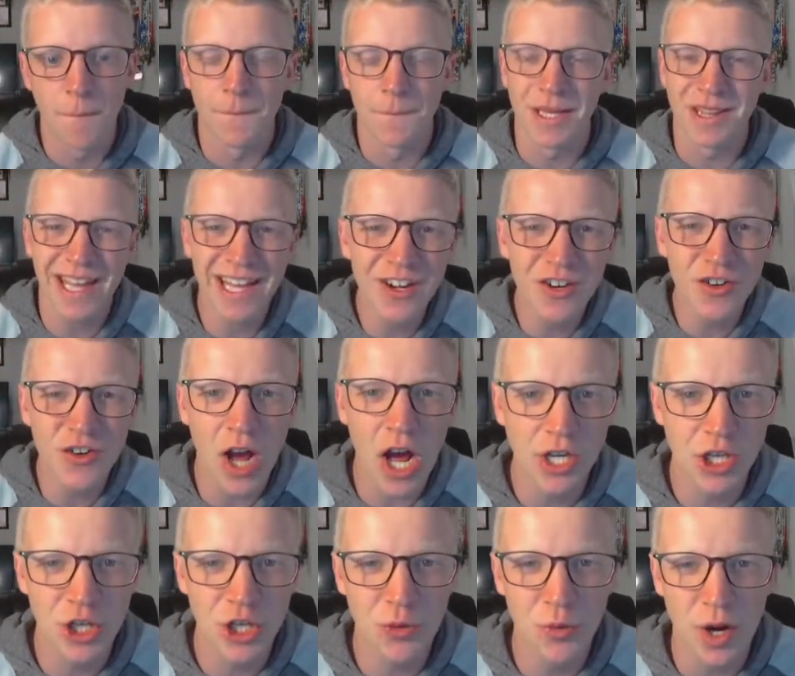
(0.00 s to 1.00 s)
But later
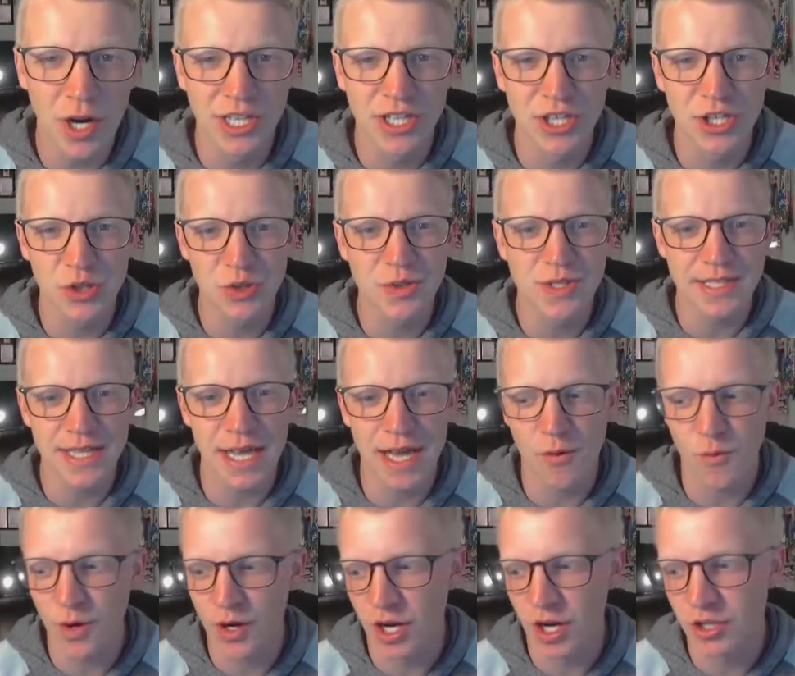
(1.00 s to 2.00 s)
on you want to use
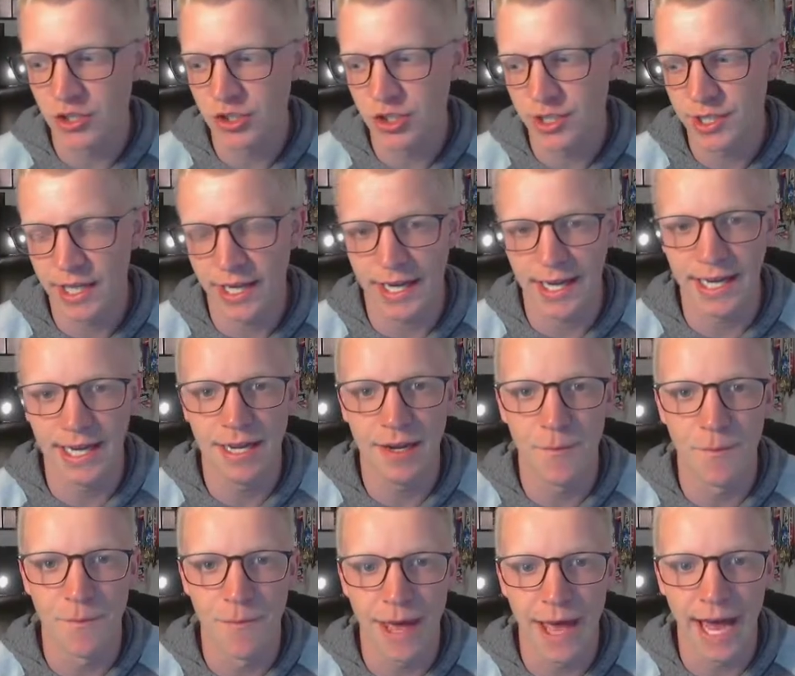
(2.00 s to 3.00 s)
that 100
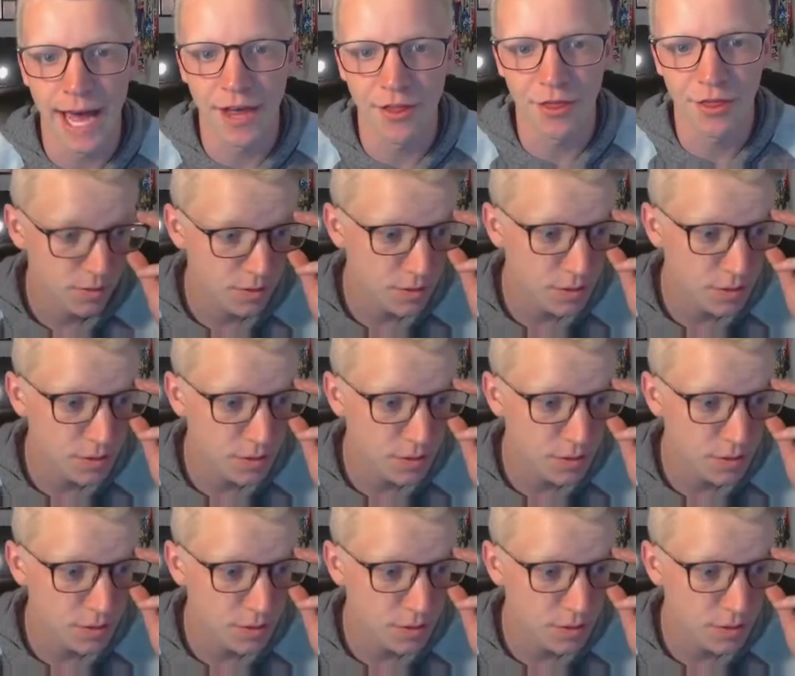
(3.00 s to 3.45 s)
in math.